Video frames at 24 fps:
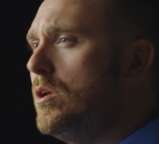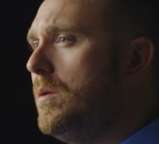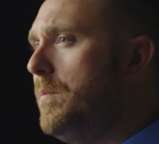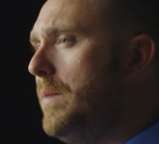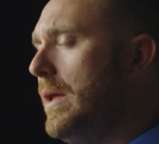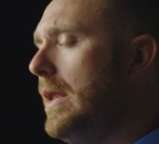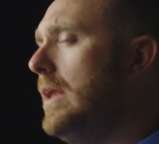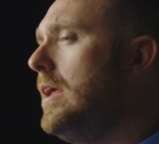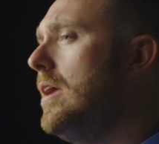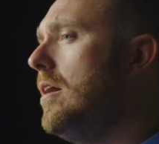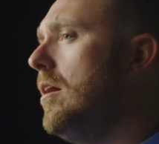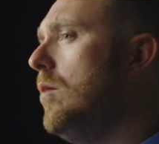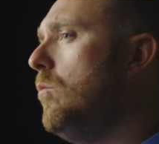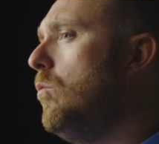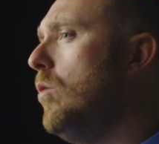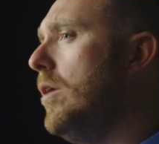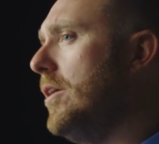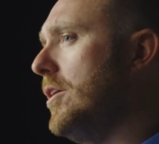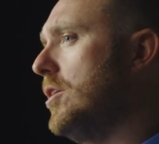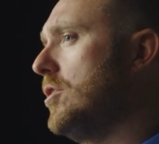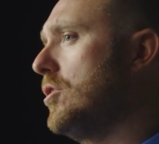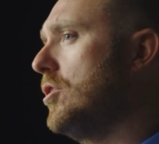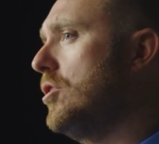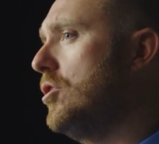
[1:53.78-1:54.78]
depending on
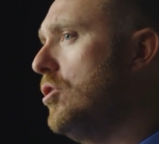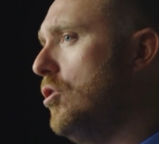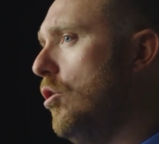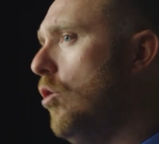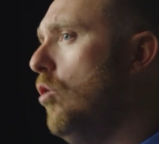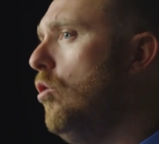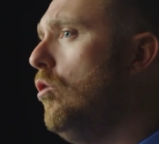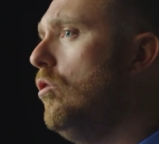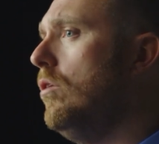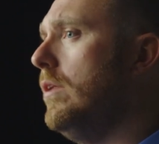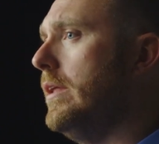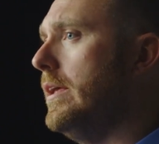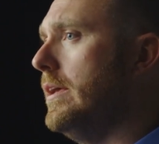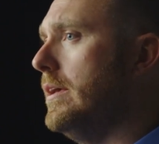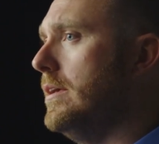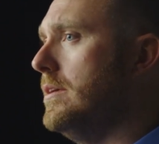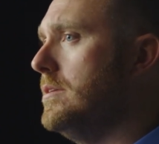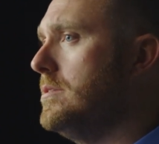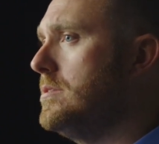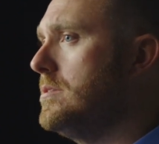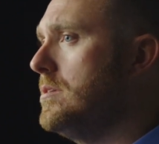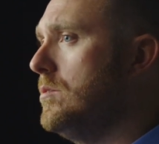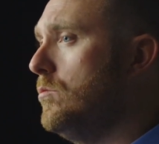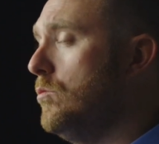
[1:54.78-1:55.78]
what your goal
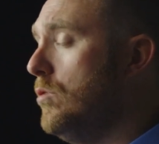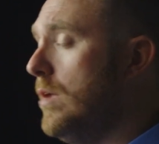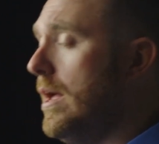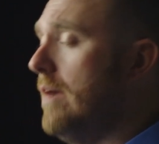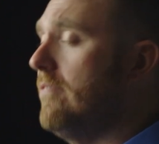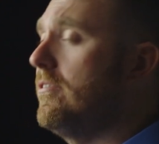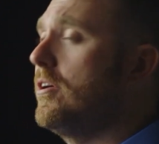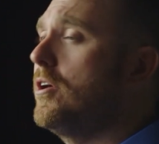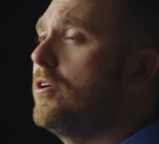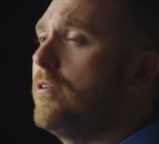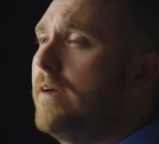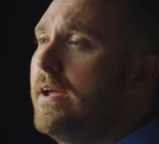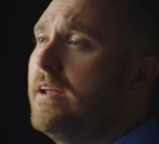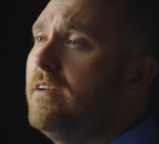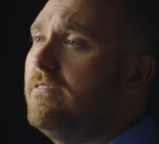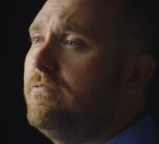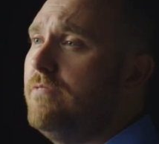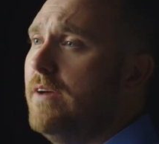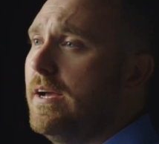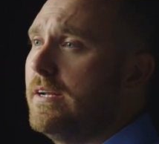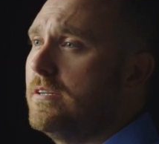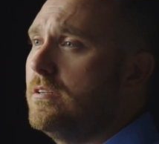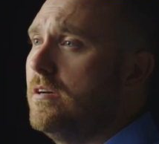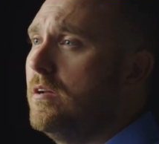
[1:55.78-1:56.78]
is, will have a great
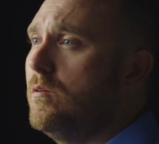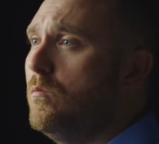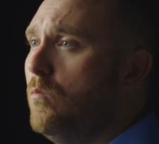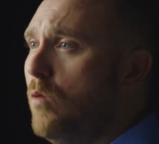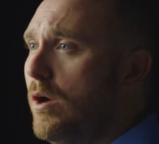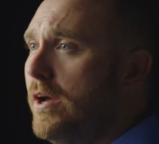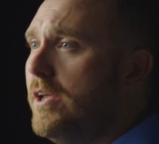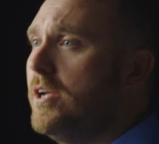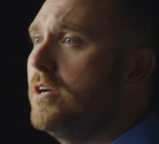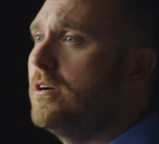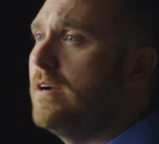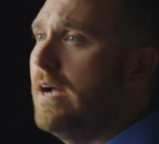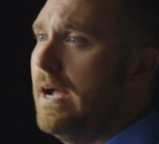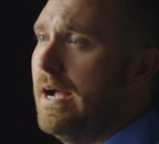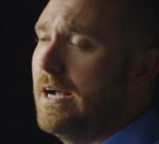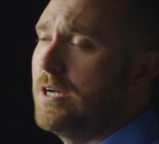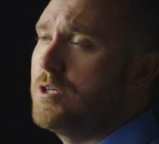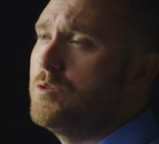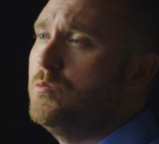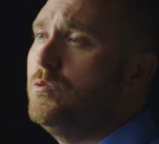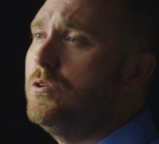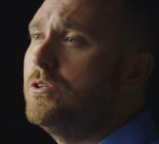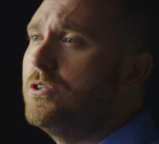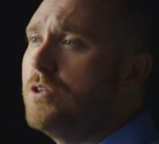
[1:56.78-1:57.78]
effect on what your
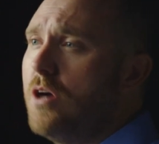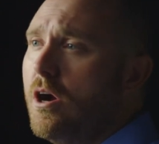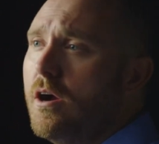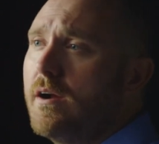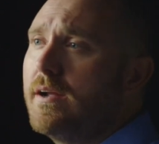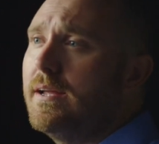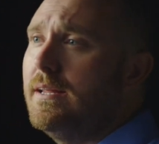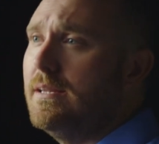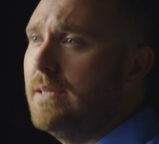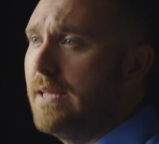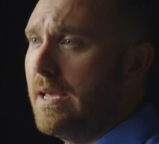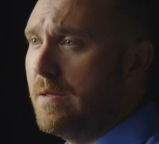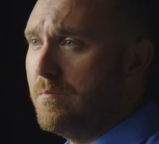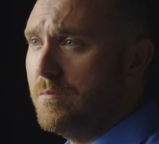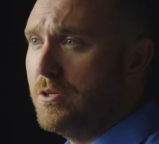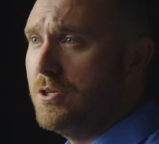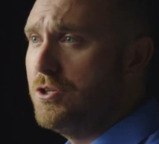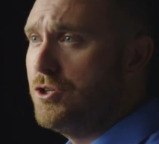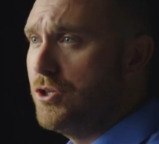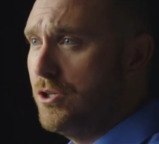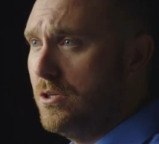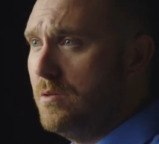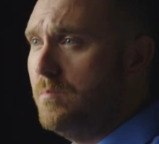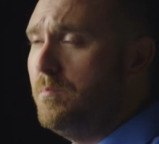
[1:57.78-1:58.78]
actual target lambda
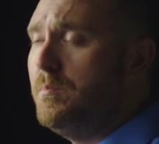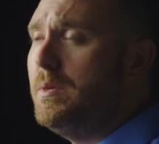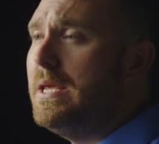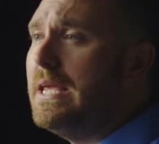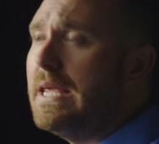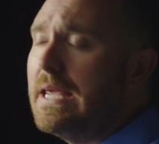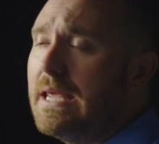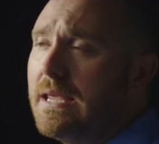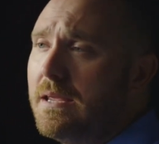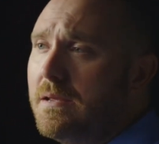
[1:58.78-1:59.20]
should be.